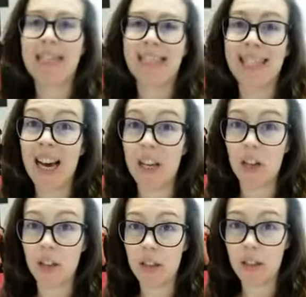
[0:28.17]

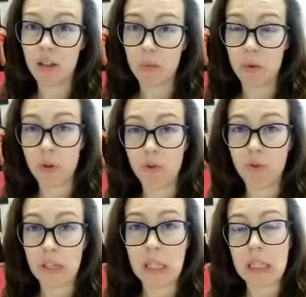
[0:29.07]
tired. When you
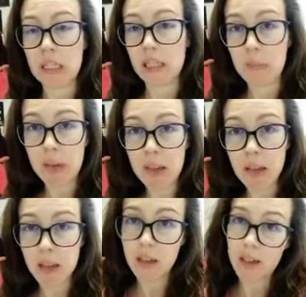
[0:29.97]
feel sleepy
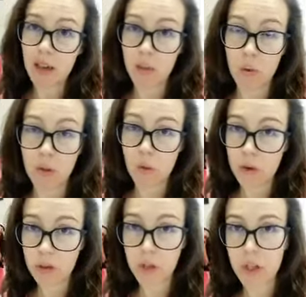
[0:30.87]
and with no
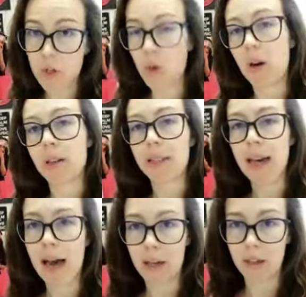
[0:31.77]
energy, you are
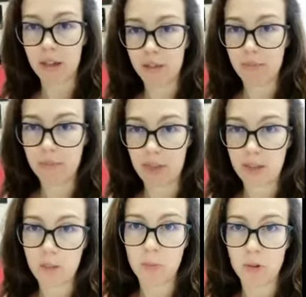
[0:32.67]
tired, like this
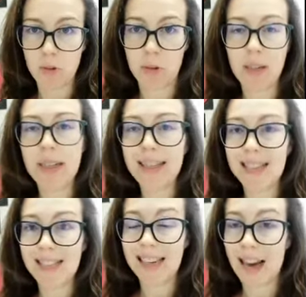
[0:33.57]
person,
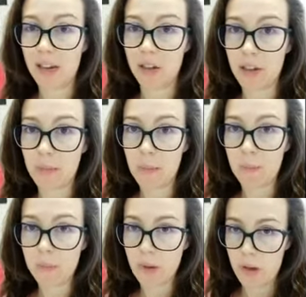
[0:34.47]
tired,
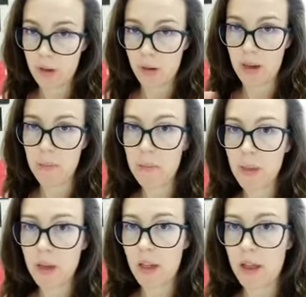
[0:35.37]
okay?
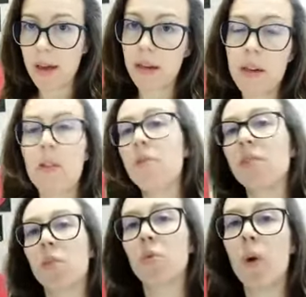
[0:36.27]
Then,
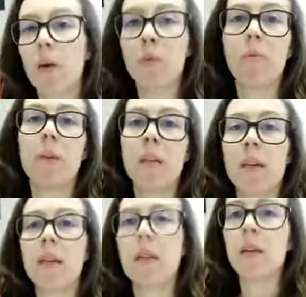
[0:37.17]
second one would
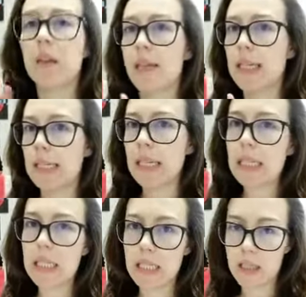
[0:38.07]
be
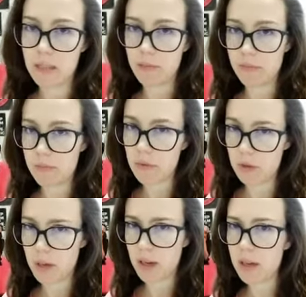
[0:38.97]
intelligent,
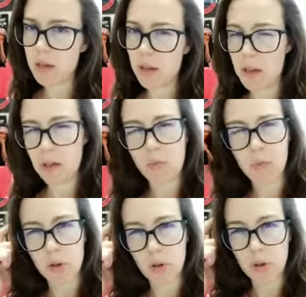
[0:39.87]
okay? This
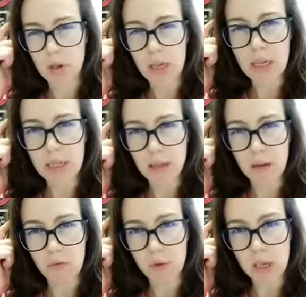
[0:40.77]
person is
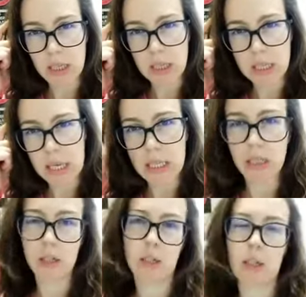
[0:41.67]
really
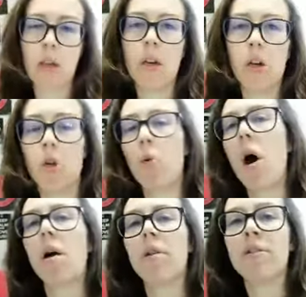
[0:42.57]
intelligent. You
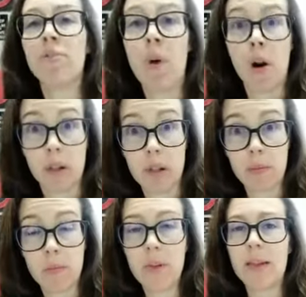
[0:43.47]
are smart,
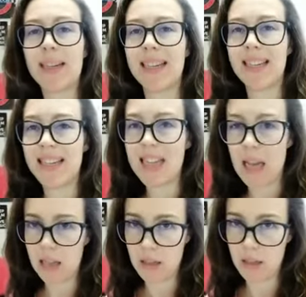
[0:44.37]

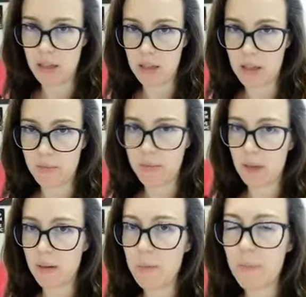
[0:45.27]
intelligent, yeah?
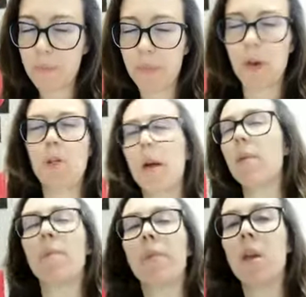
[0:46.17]
All right.
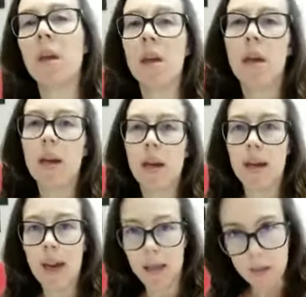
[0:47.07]

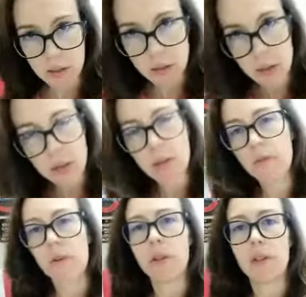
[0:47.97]
Next, for
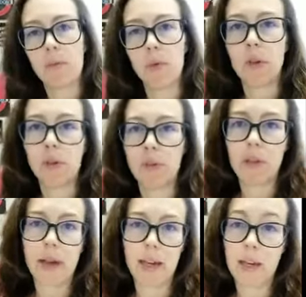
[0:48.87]
example, we could
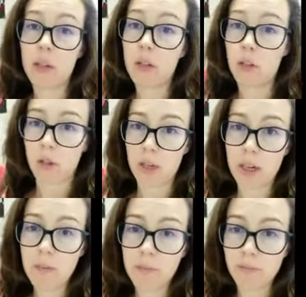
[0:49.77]
say
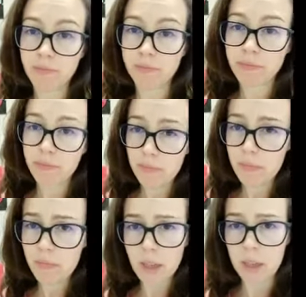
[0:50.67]
turkey,
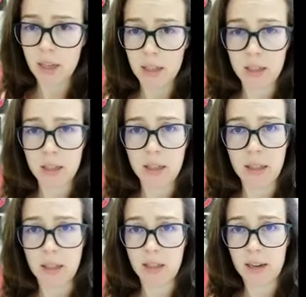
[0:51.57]
like in this
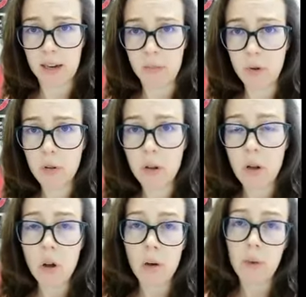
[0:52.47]
case, the animal,
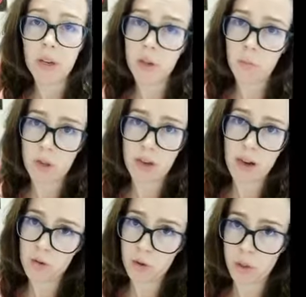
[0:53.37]
but it could be the
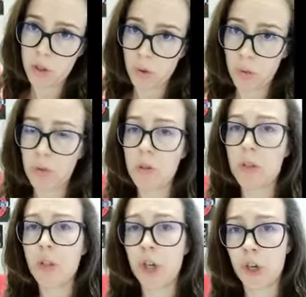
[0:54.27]
country too.
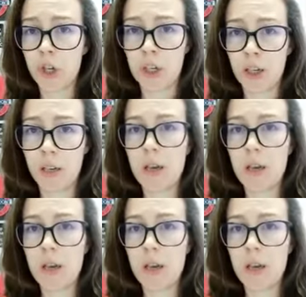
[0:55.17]
Turkey,